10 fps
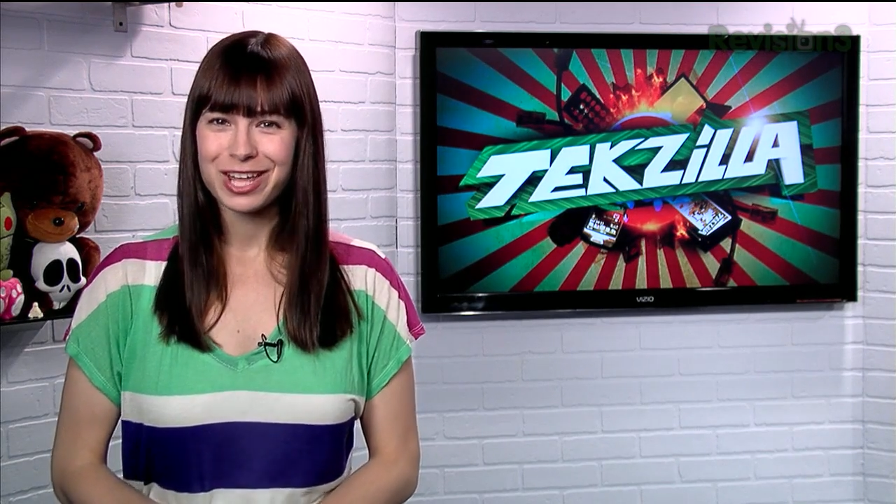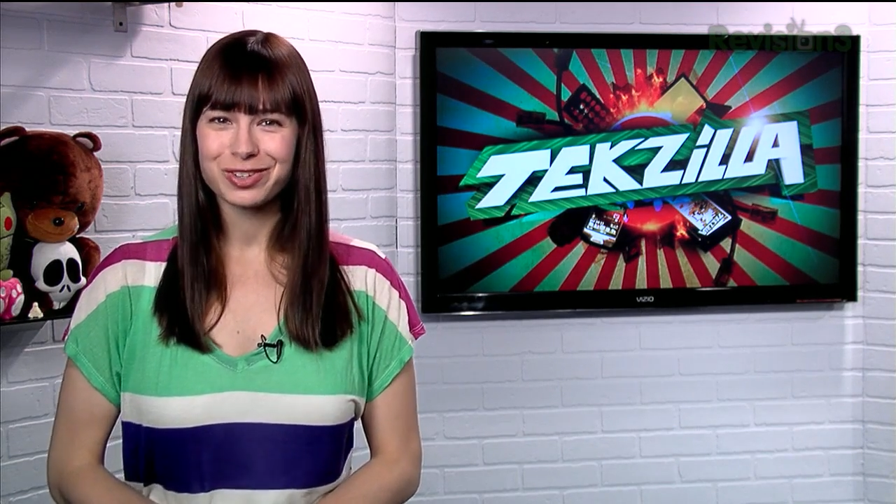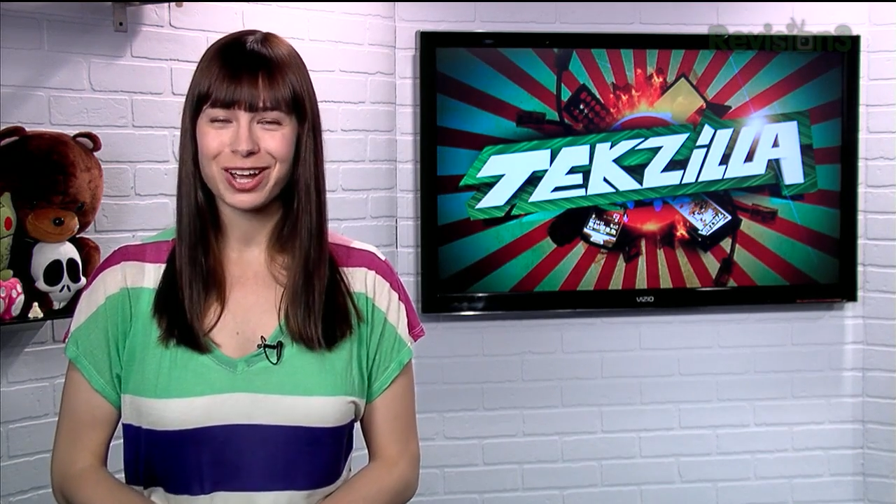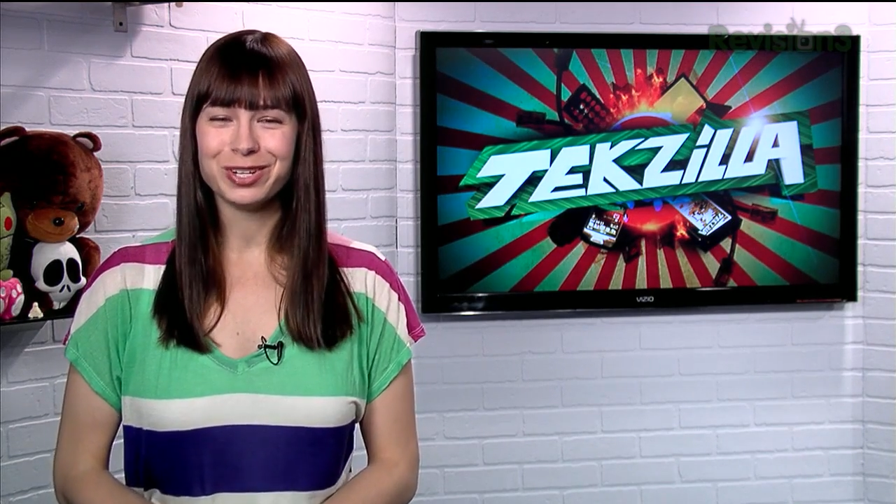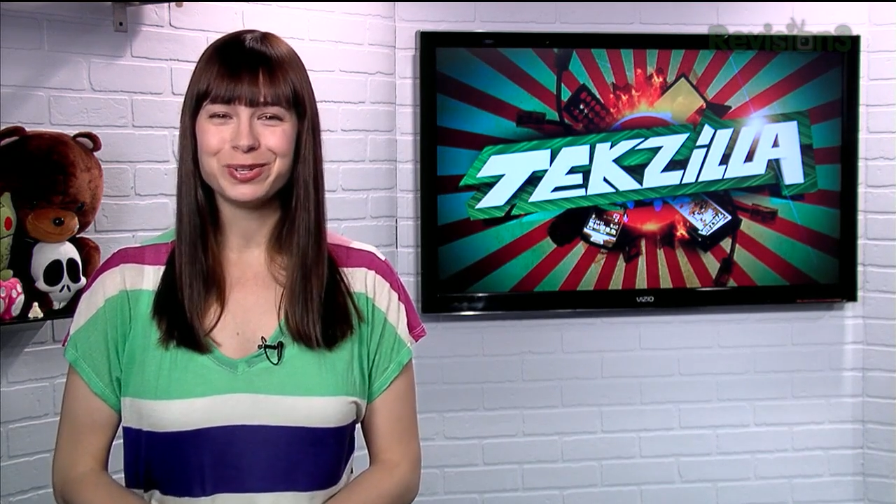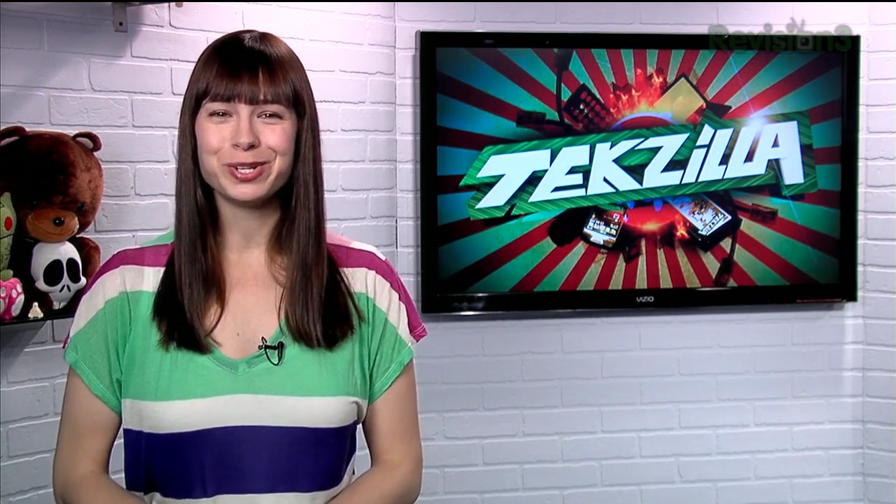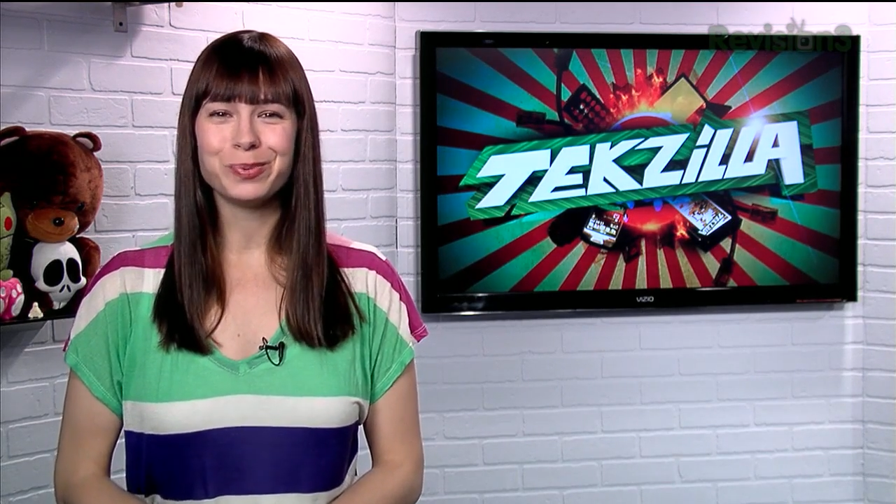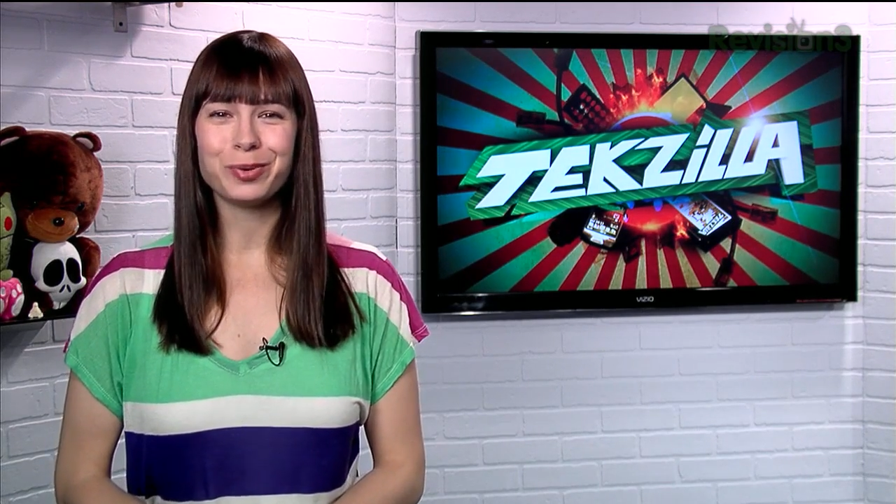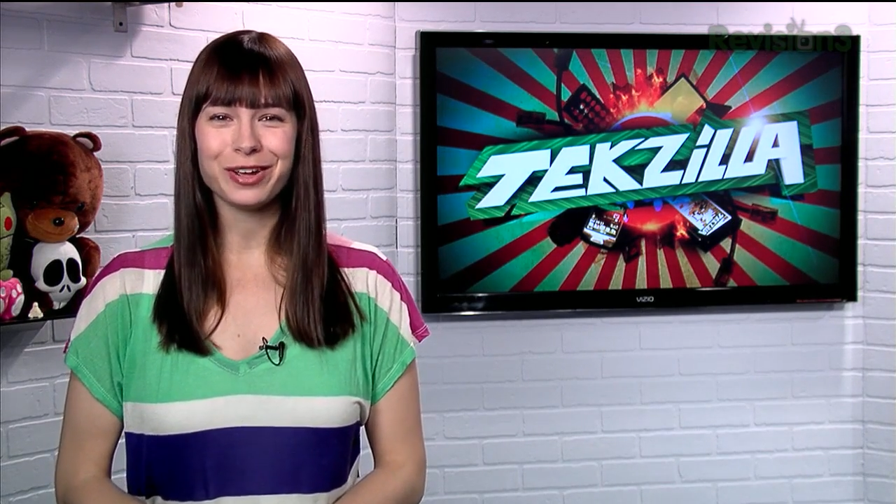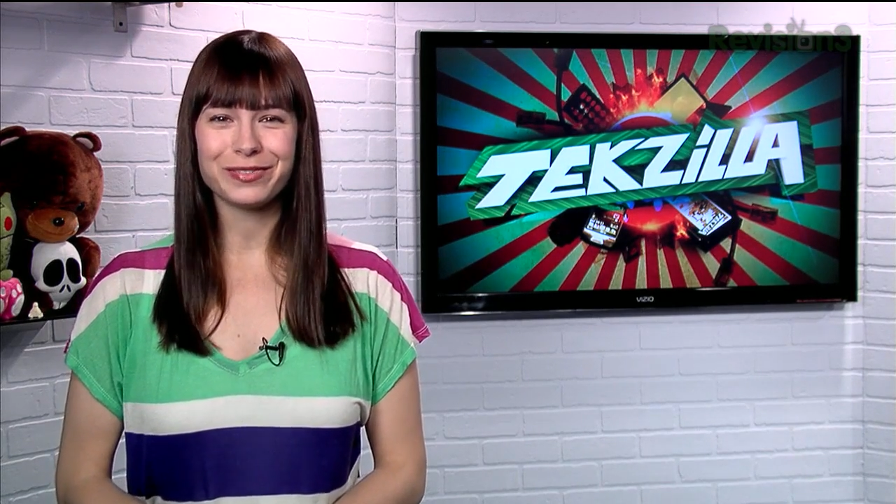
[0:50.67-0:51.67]
try
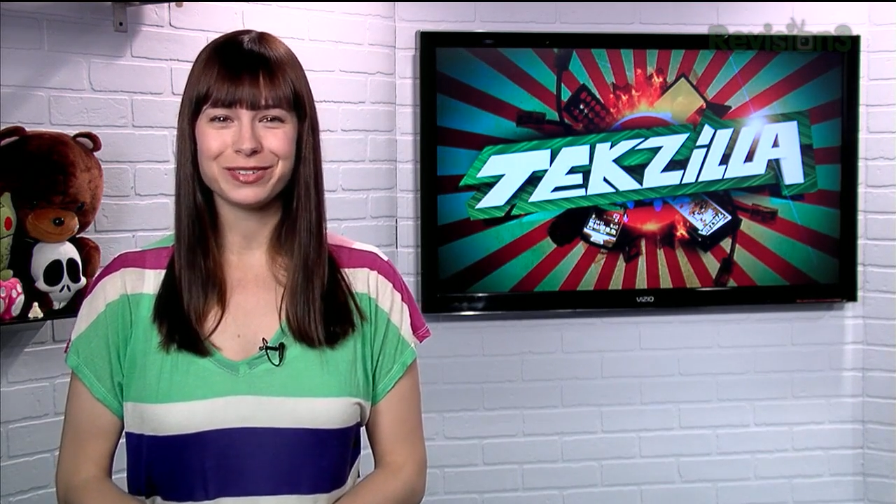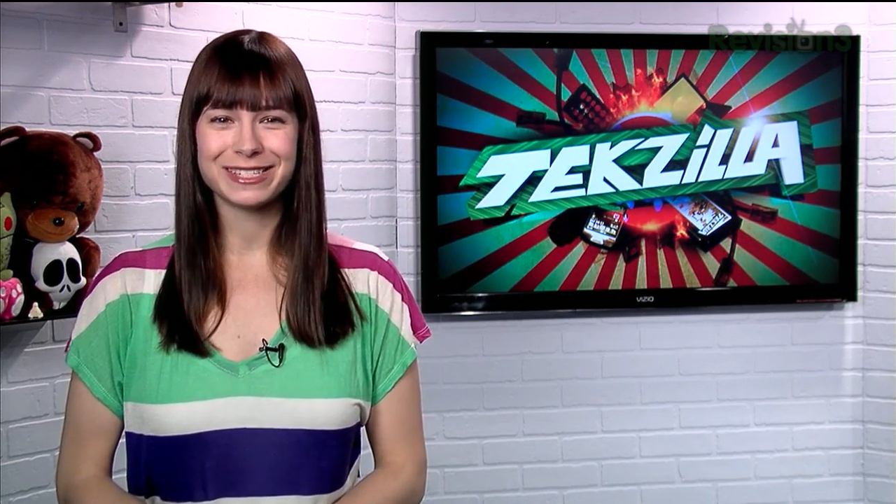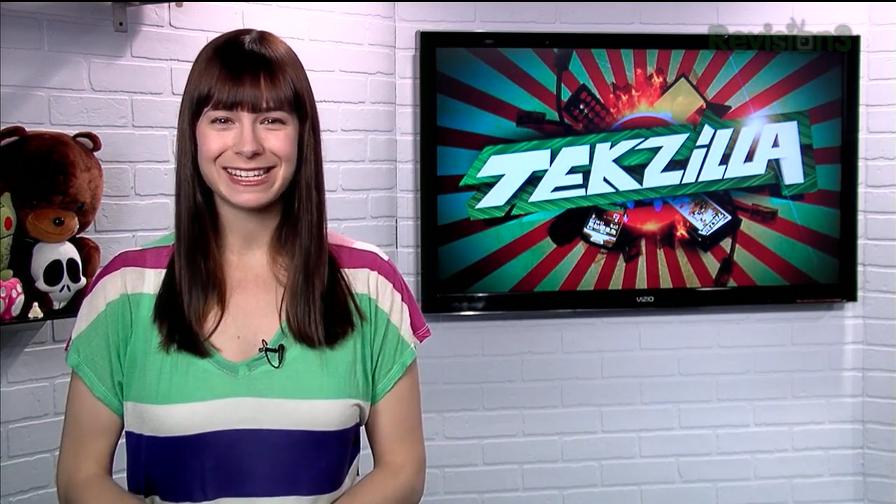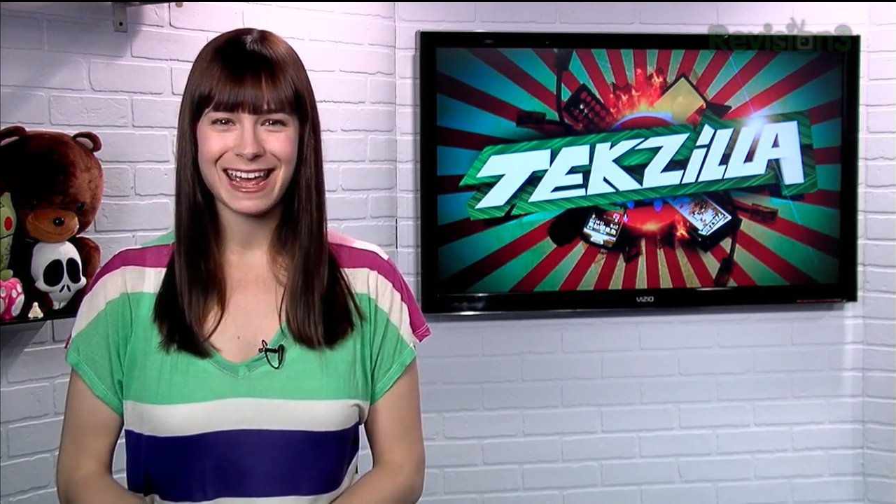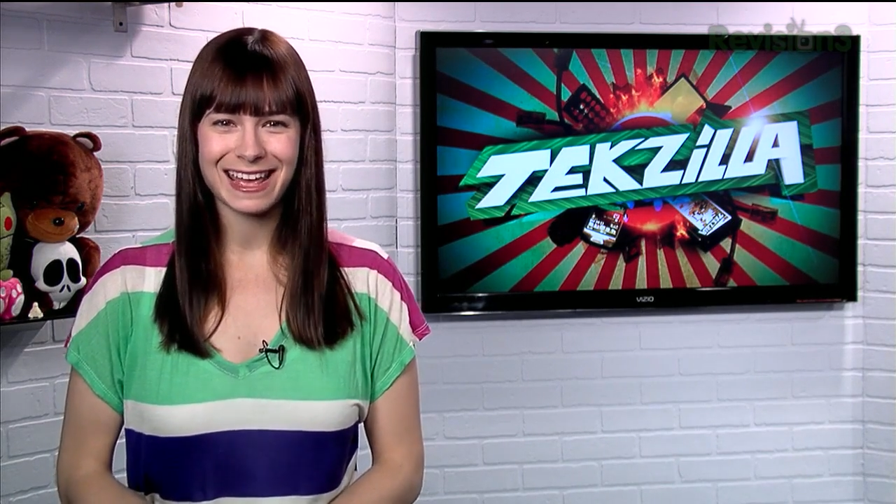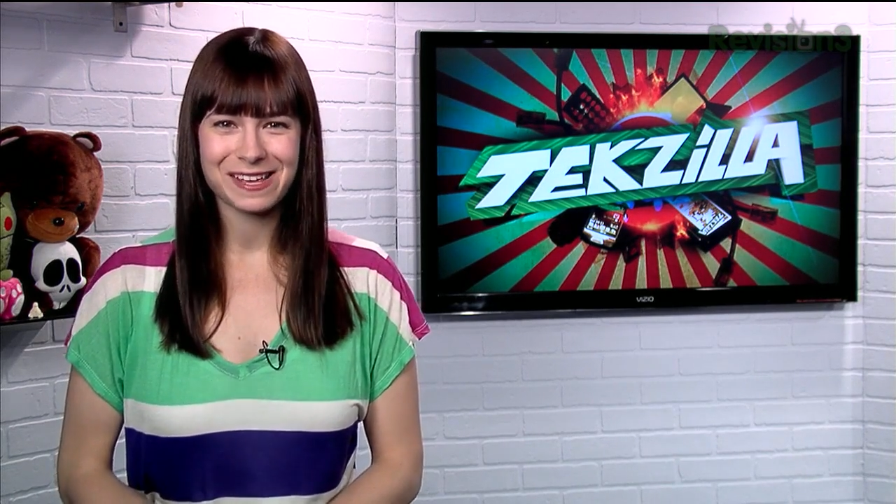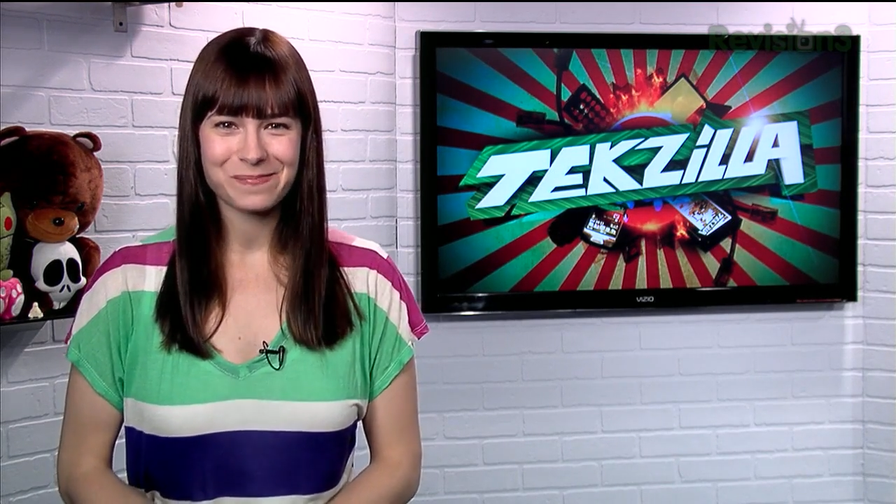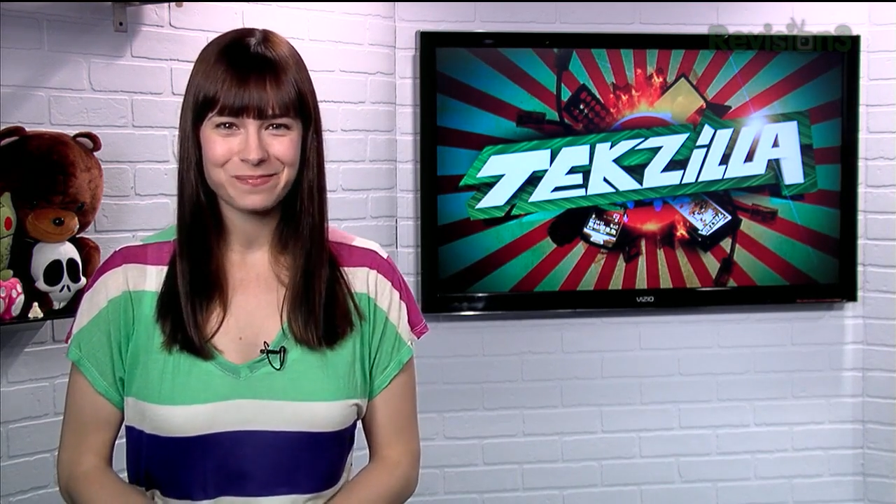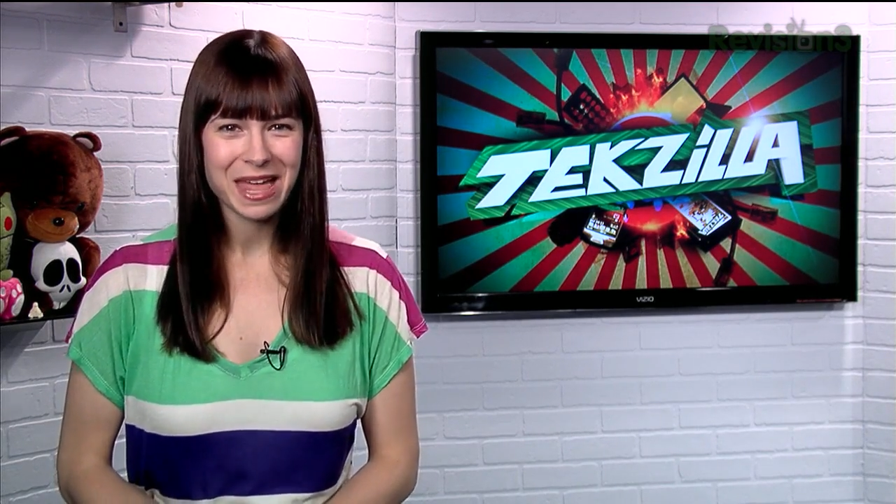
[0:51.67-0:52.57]
YouTube Preview today.